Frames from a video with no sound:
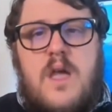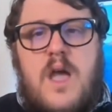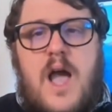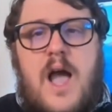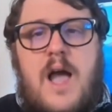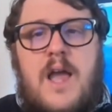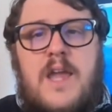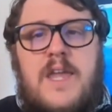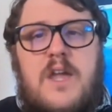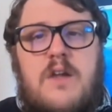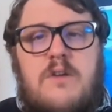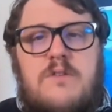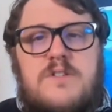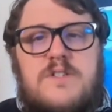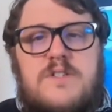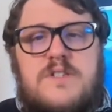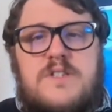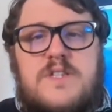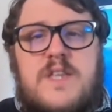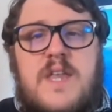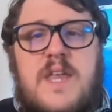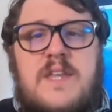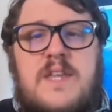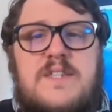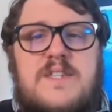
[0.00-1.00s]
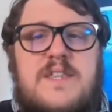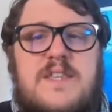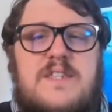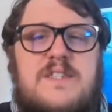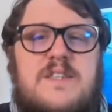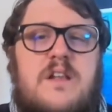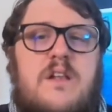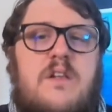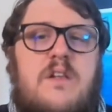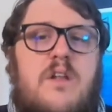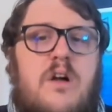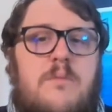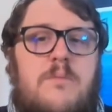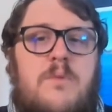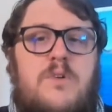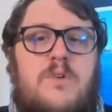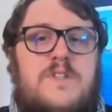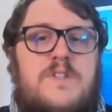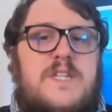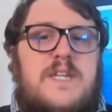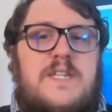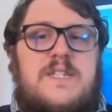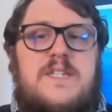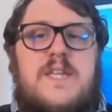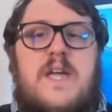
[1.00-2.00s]
I go into this in a lot more
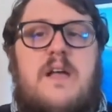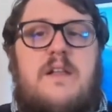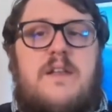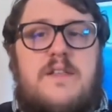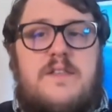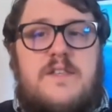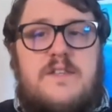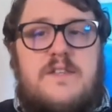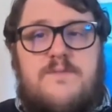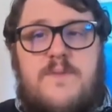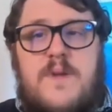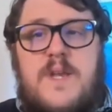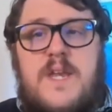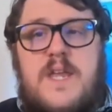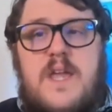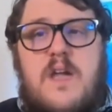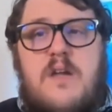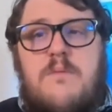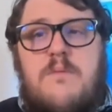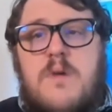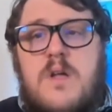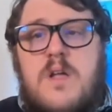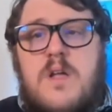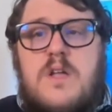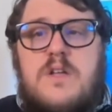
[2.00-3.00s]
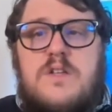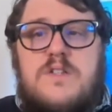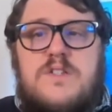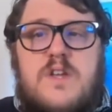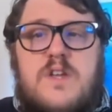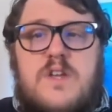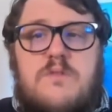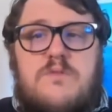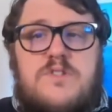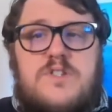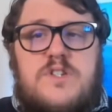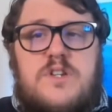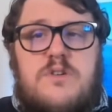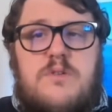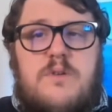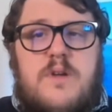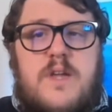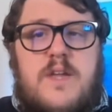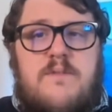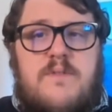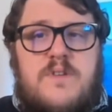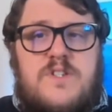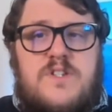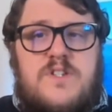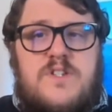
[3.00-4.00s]
detail in this video, so do
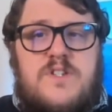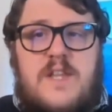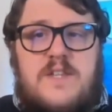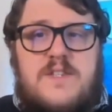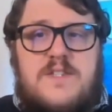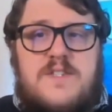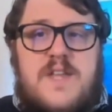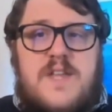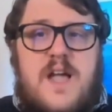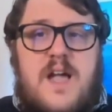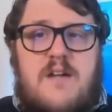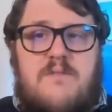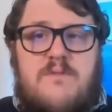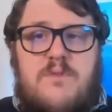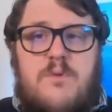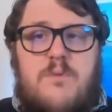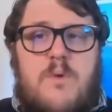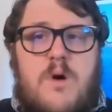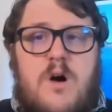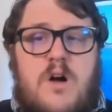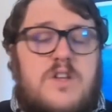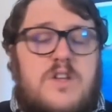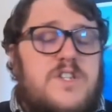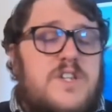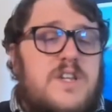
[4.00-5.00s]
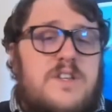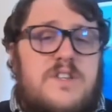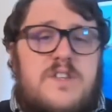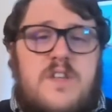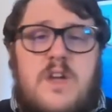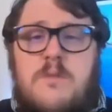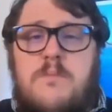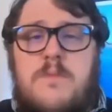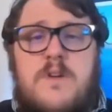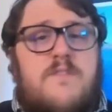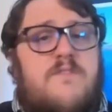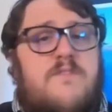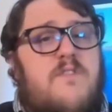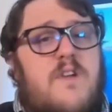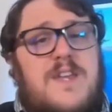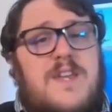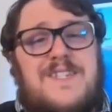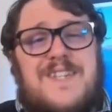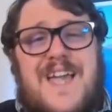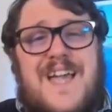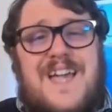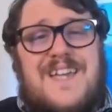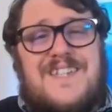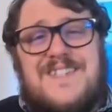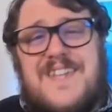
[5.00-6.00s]
give a chance to have a watch and don't be afraid
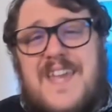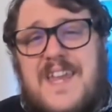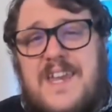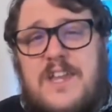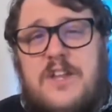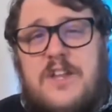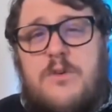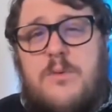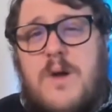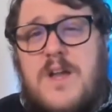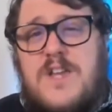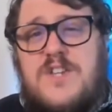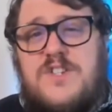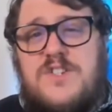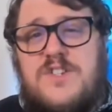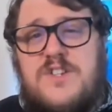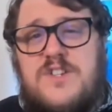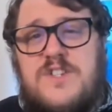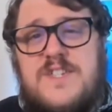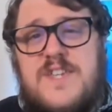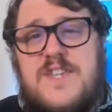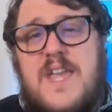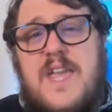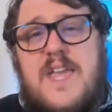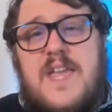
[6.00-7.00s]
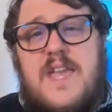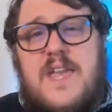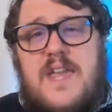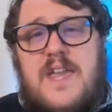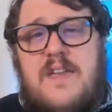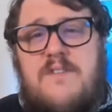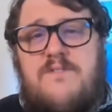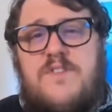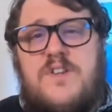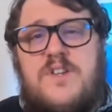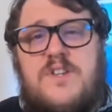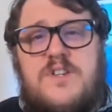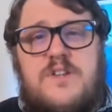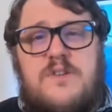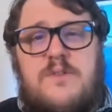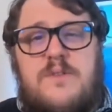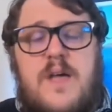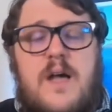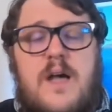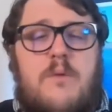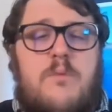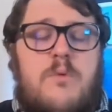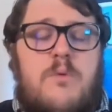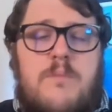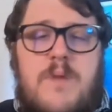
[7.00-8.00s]
to ask any questions if you do
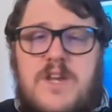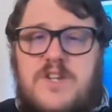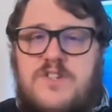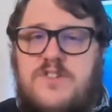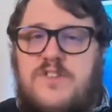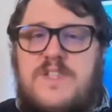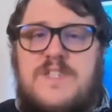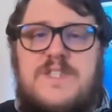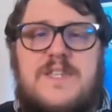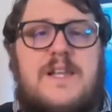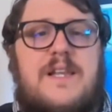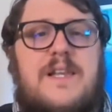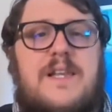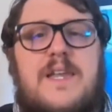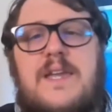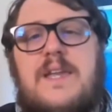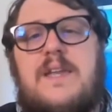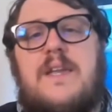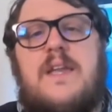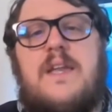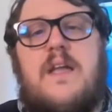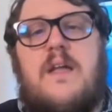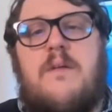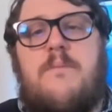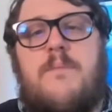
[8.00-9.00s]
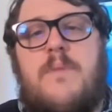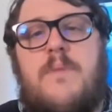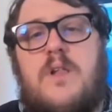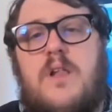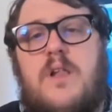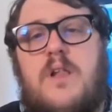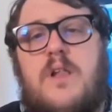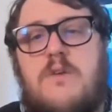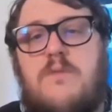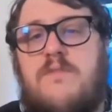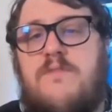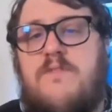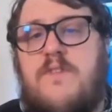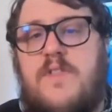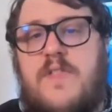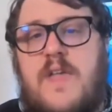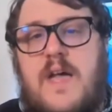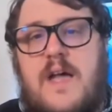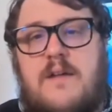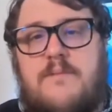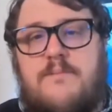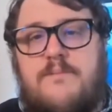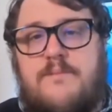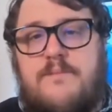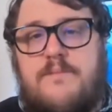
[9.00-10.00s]
that. We'll make sure there's a link below for
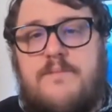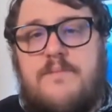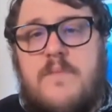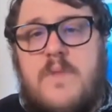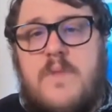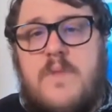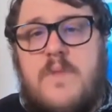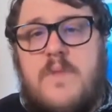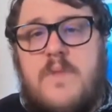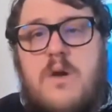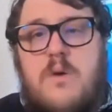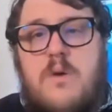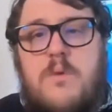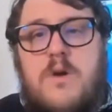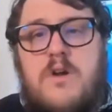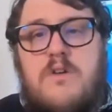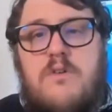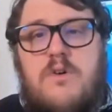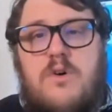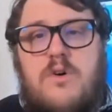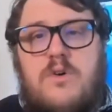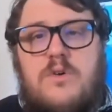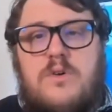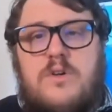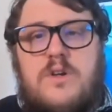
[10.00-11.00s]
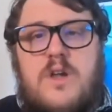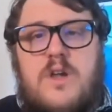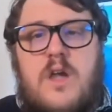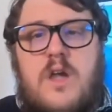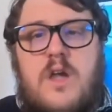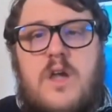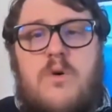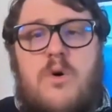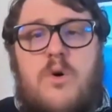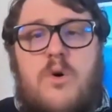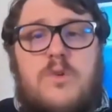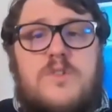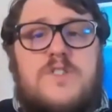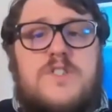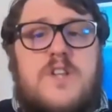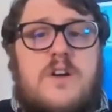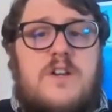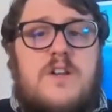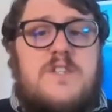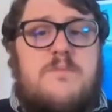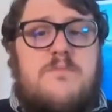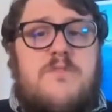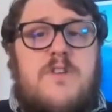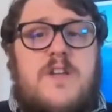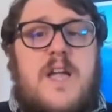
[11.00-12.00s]
that. We're all
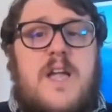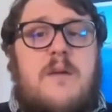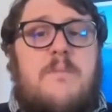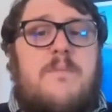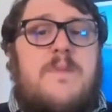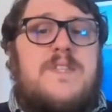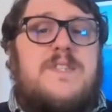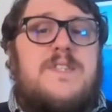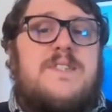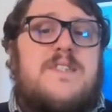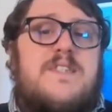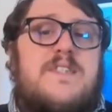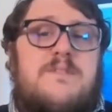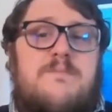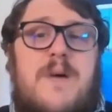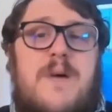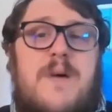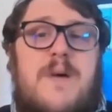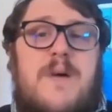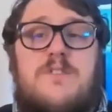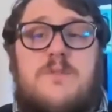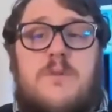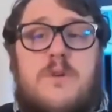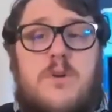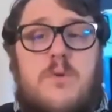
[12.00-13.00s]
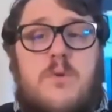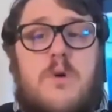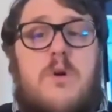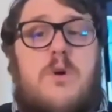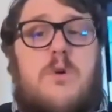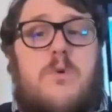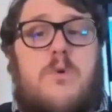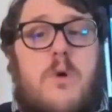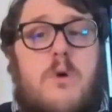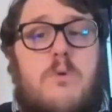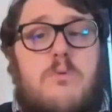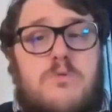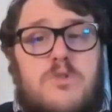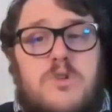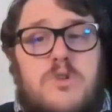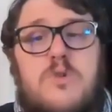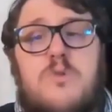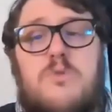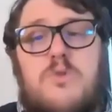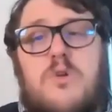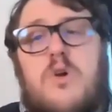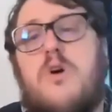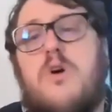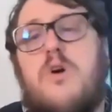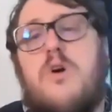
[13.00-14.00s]
starting to bring our businesses back to a quote-unquote new
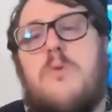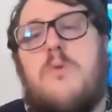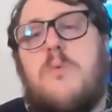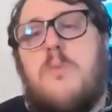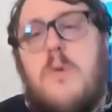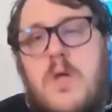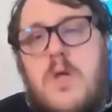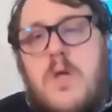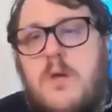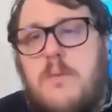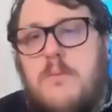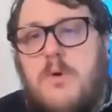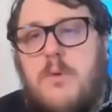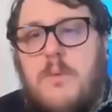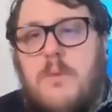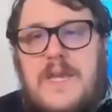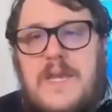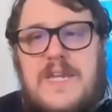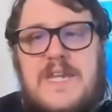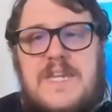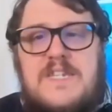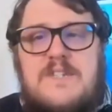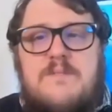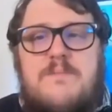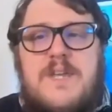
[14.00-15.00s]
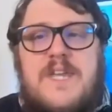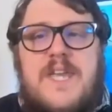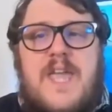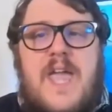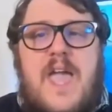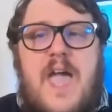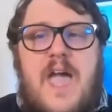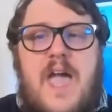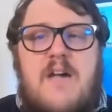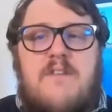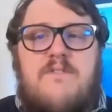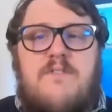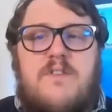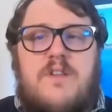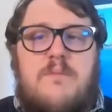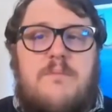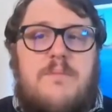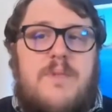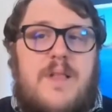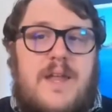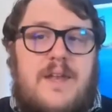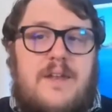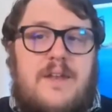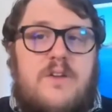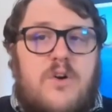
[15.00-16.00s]
normal, but we need to be careful and
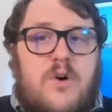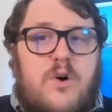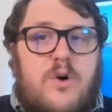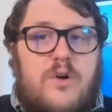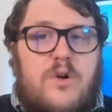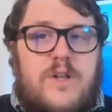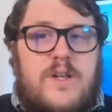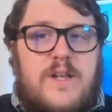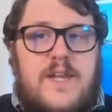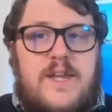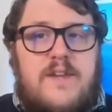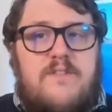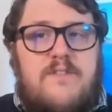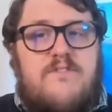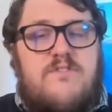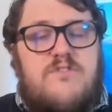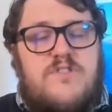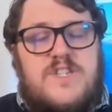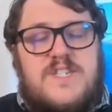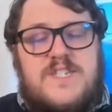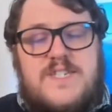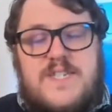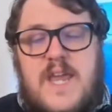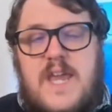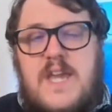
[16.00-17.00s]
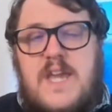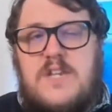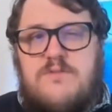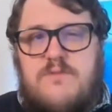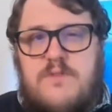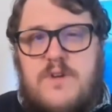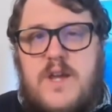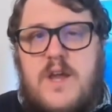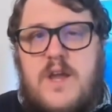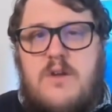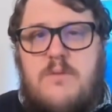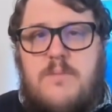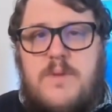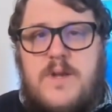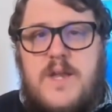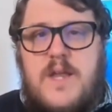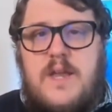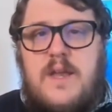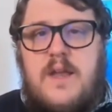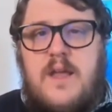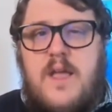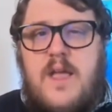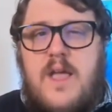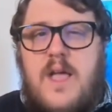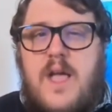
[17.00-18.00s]
plan accordingly for a staged
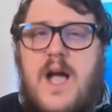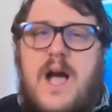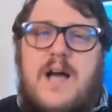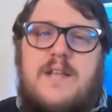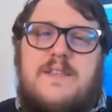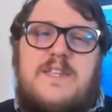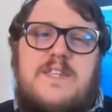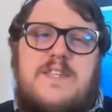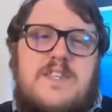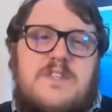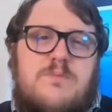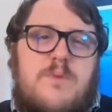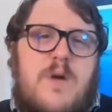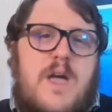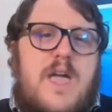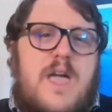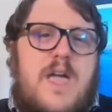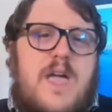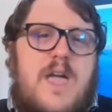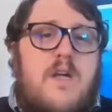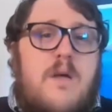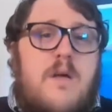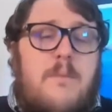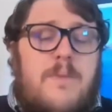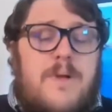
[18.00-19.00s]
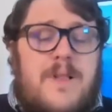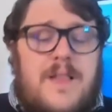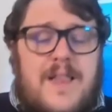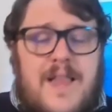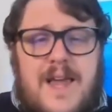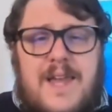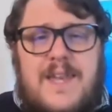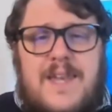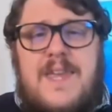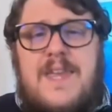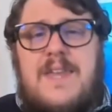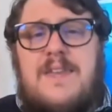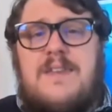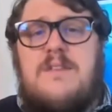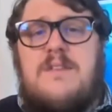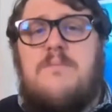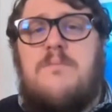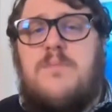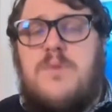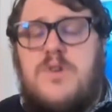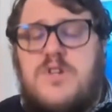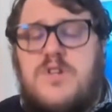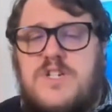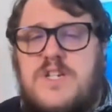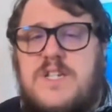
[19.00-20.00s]
reopening. And this is where planning and
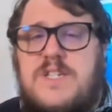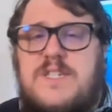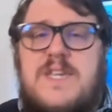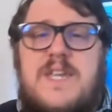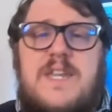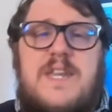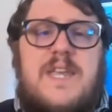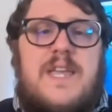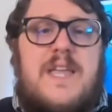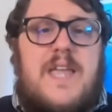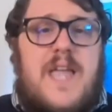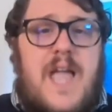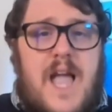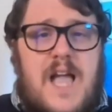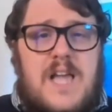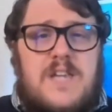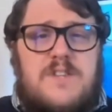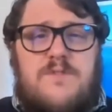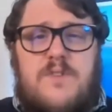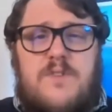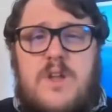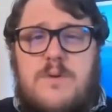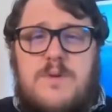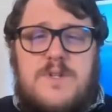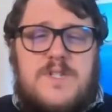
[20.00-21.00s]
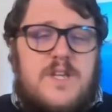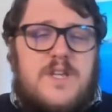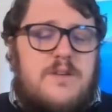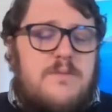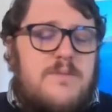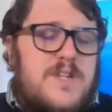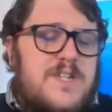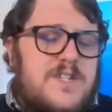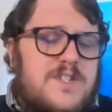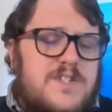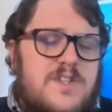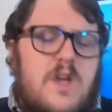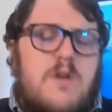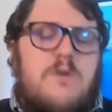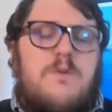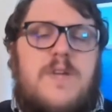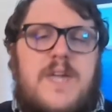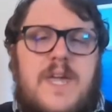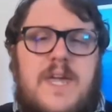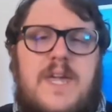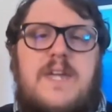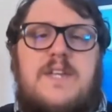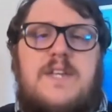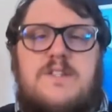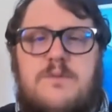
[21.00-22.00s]
budgeting and cash flow is going to be so
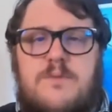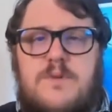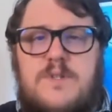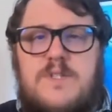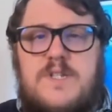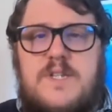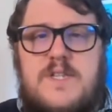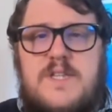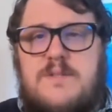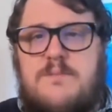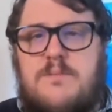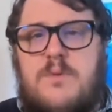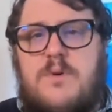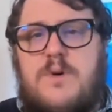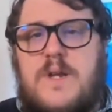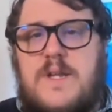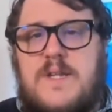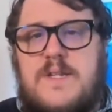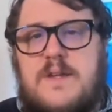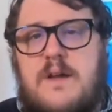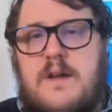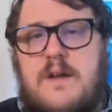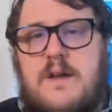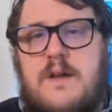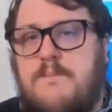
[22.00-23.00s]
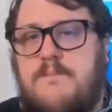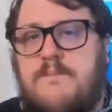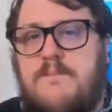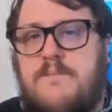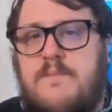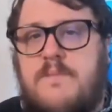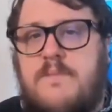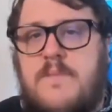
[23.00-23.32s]
key to us at this point in time.